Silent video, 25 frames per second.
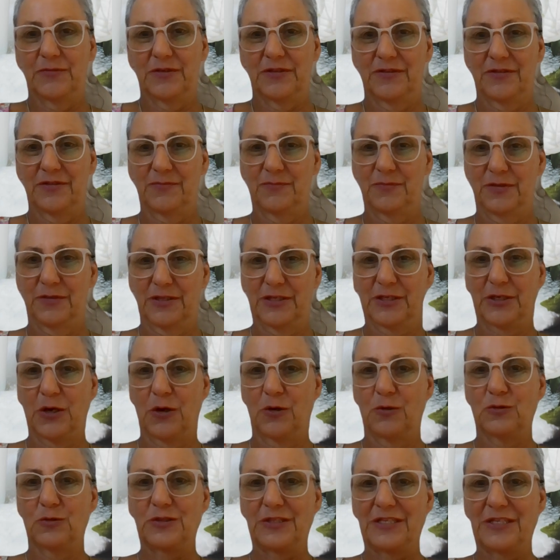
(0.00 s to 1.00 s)
with the
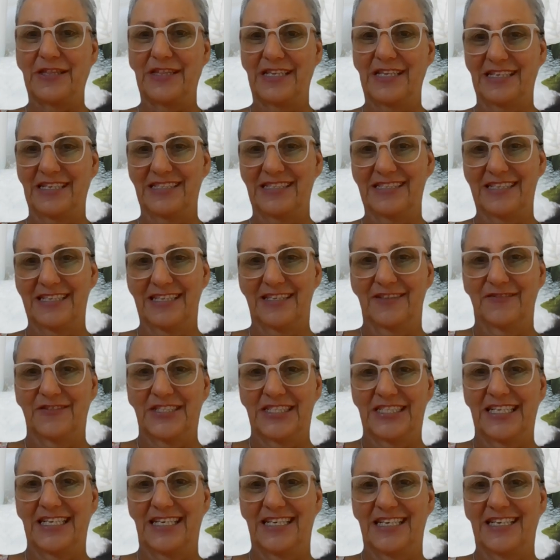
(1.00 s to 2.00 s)
goals and things that they've
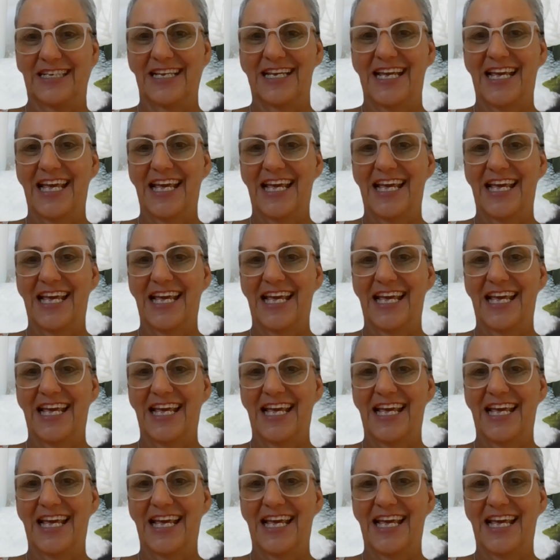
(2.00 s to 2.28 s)
set,